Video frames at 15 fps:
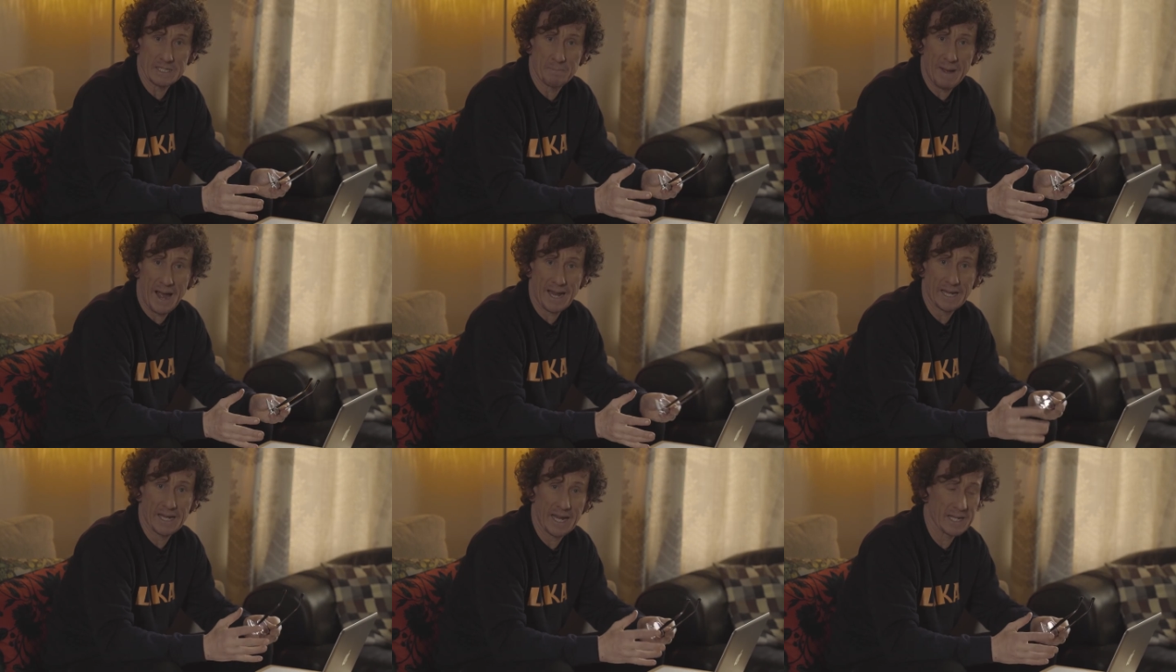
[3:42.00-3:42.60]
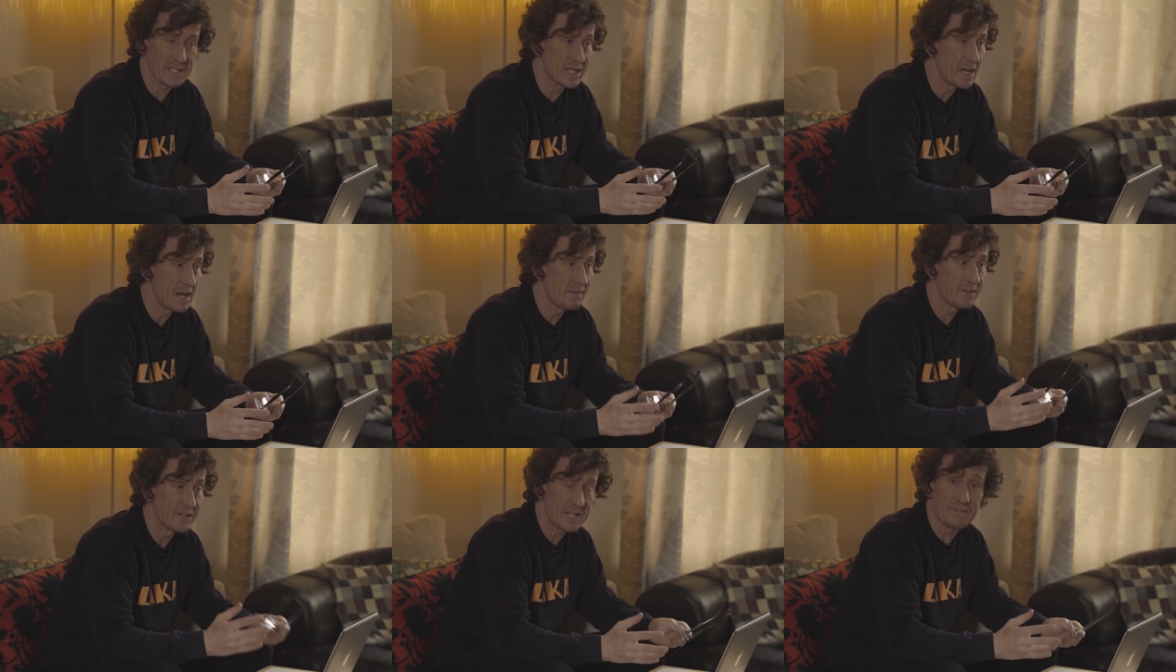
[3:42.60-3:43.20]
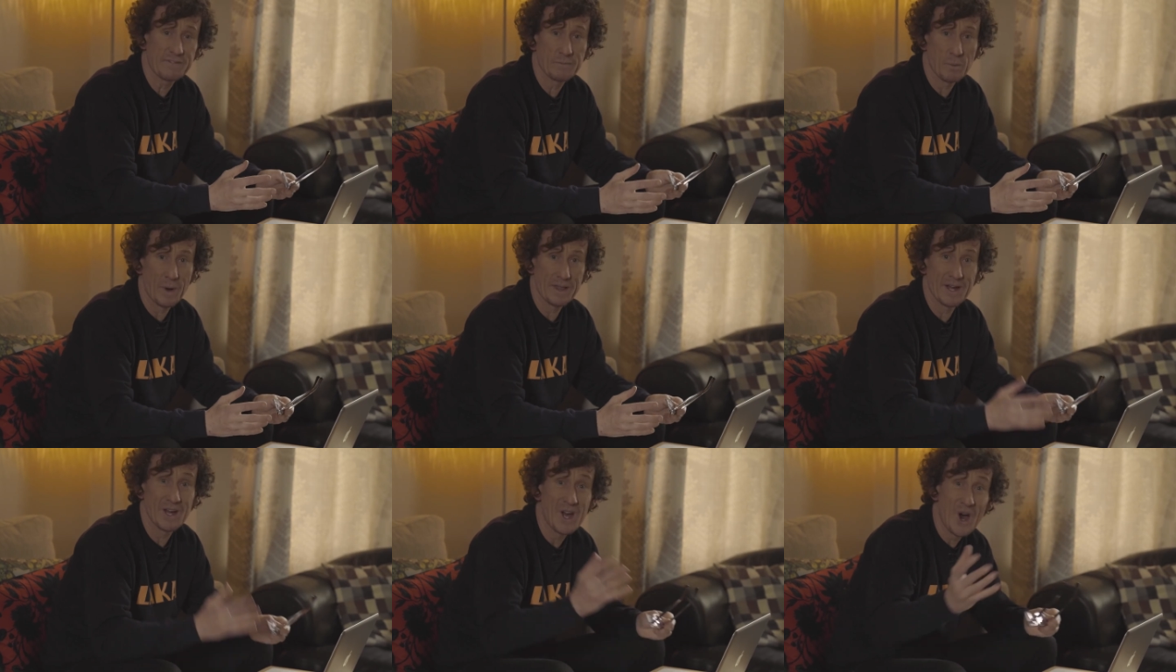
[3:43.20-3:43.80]
to pack kit for different
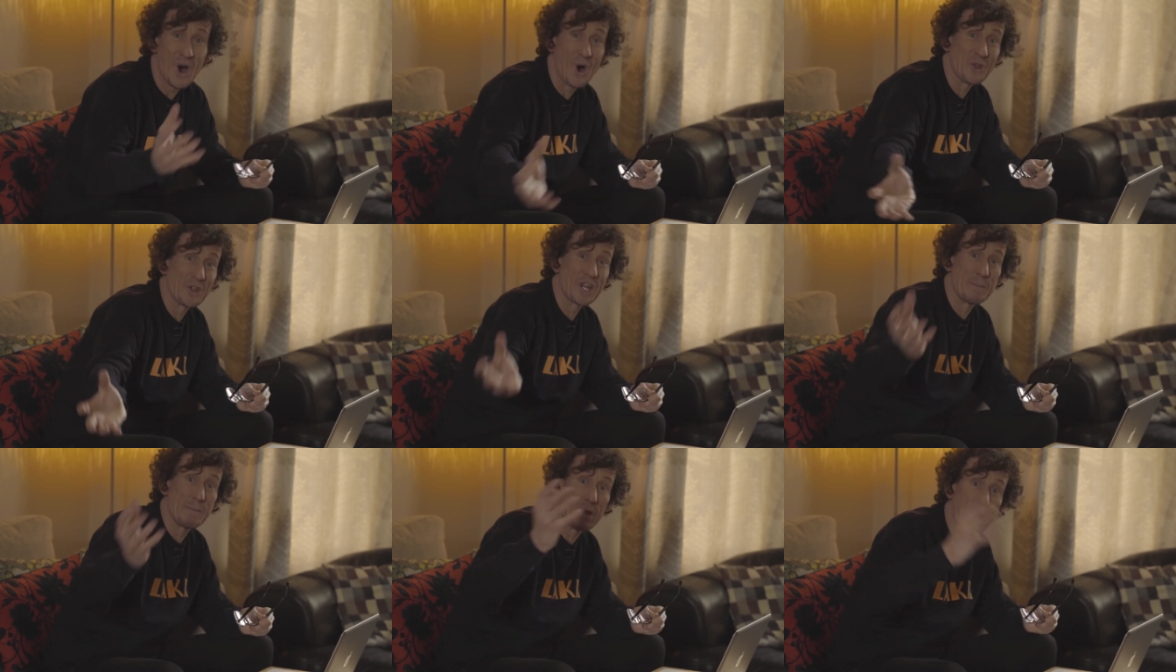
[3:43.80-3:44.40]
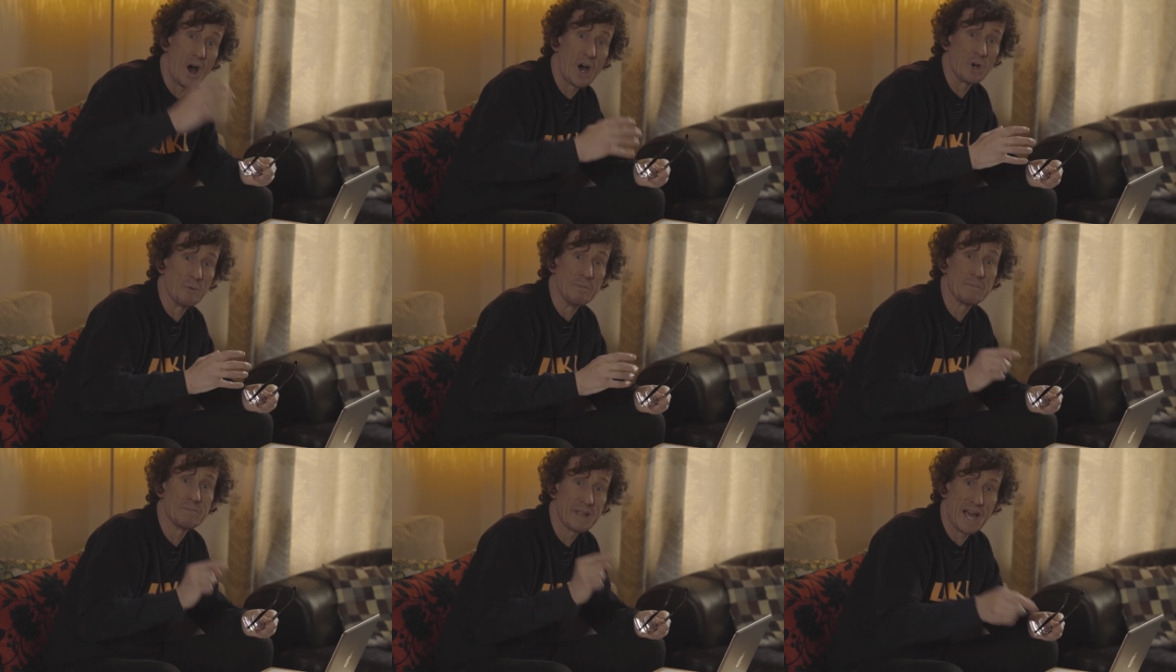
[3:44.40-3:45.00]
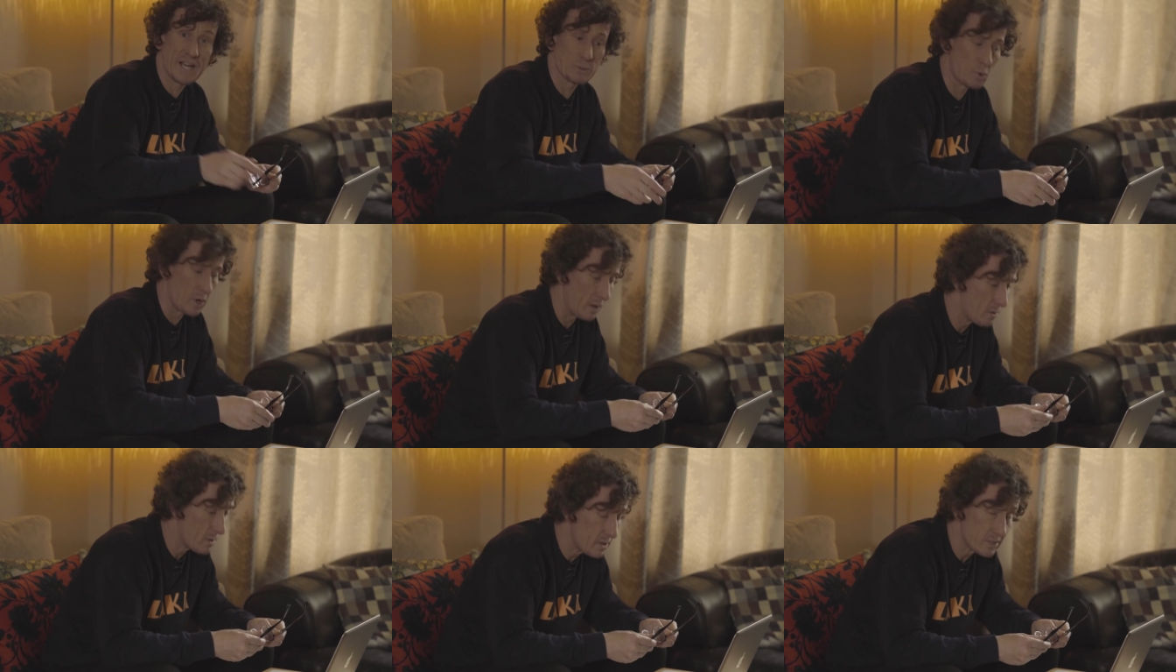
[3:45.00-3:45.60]
weather on the commute home as
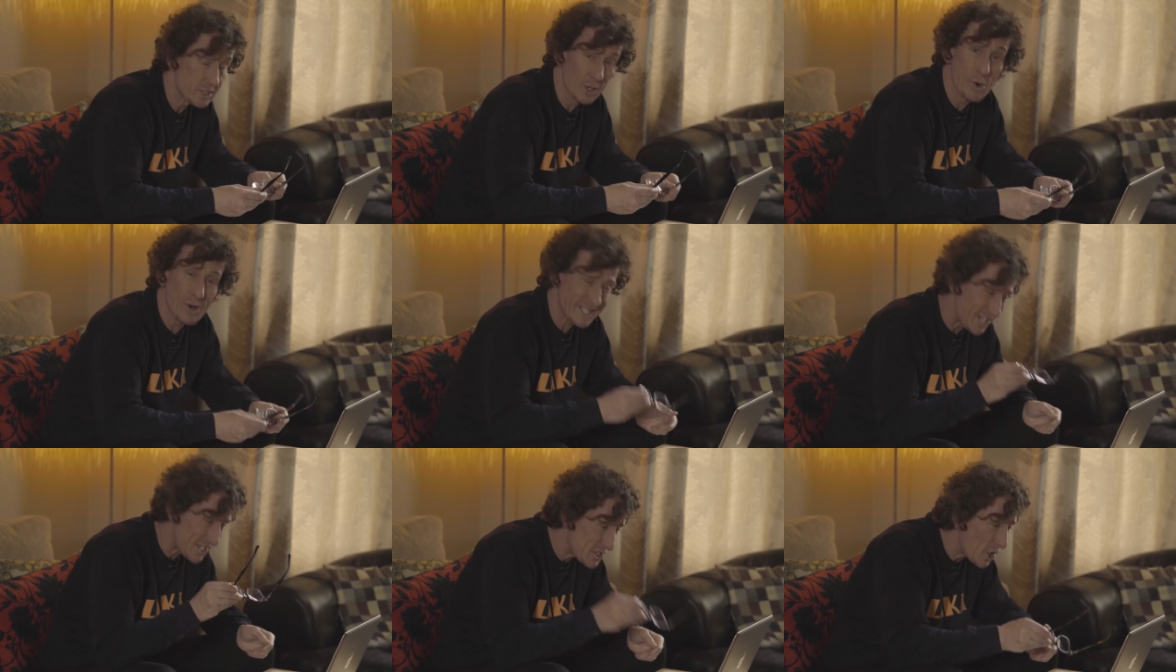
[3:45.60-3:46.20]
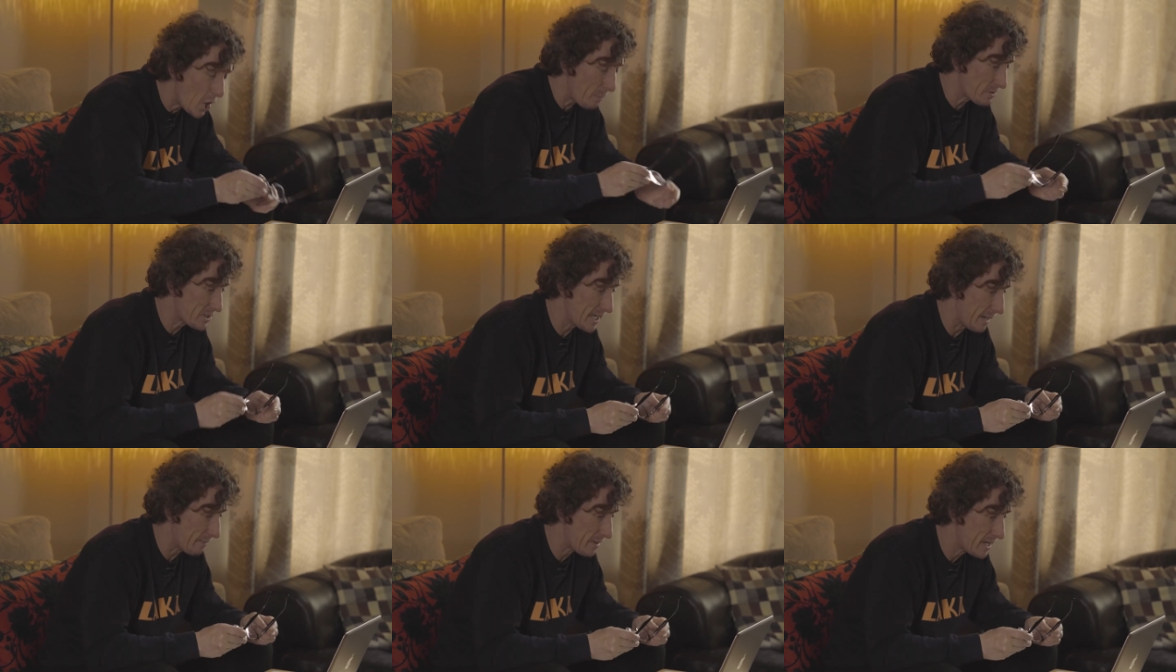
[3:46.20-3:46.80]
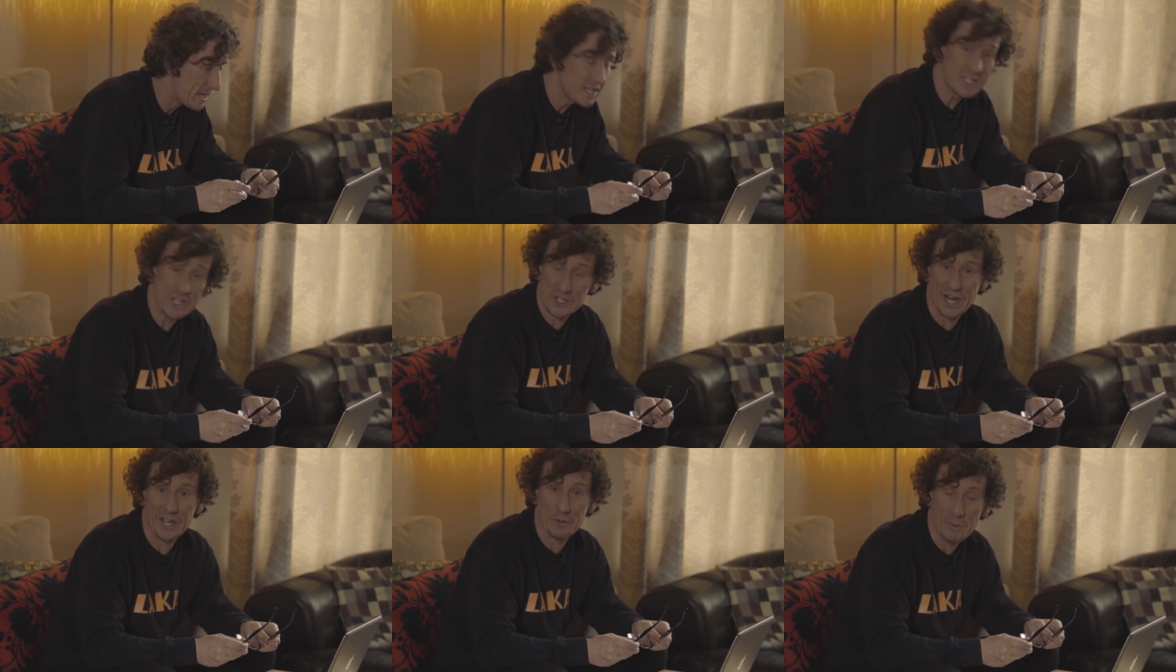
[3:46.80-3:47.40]
well. So it's a top tip to check the